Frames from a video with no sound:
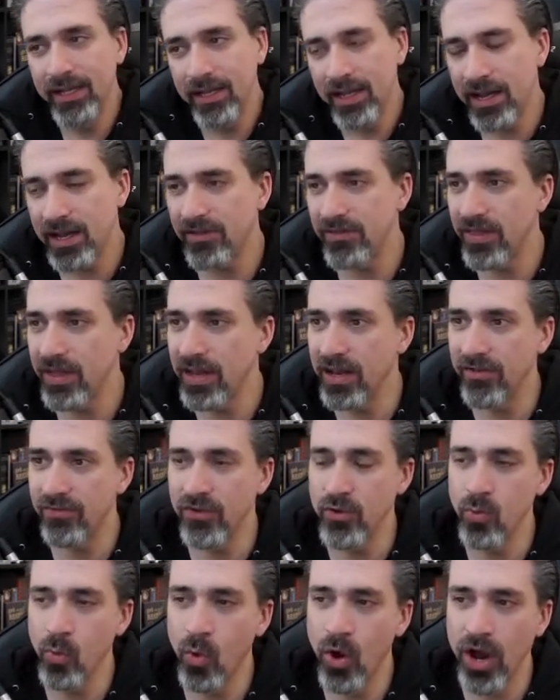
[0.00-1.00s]
And then if
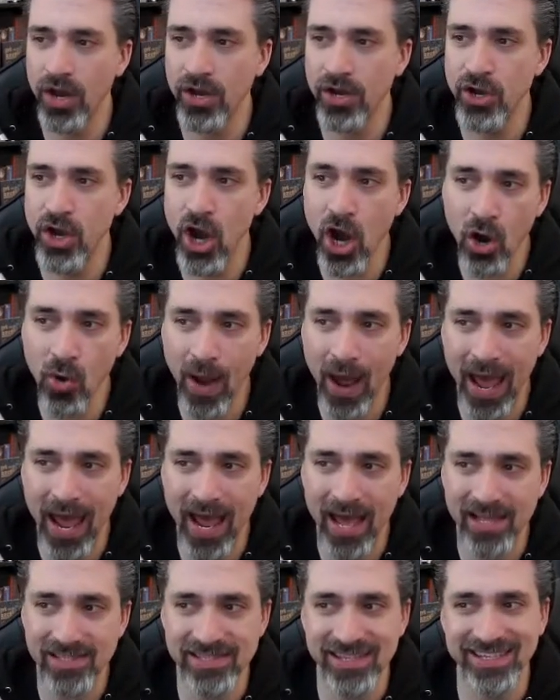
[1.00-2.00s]
you want no
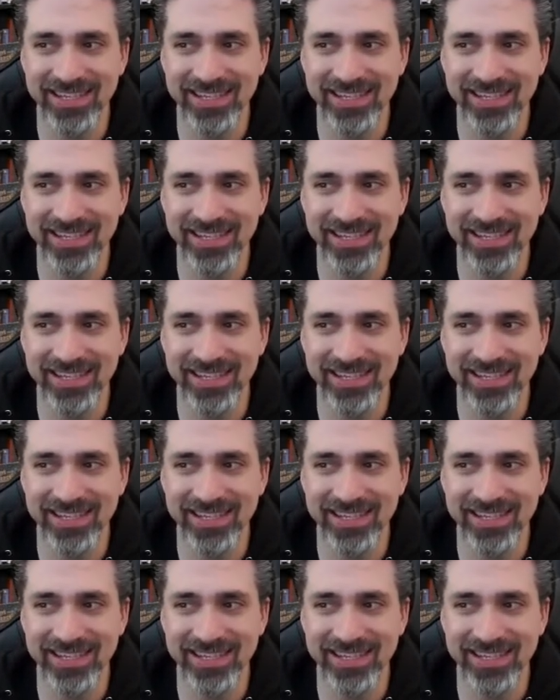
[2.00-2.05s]
ads, it's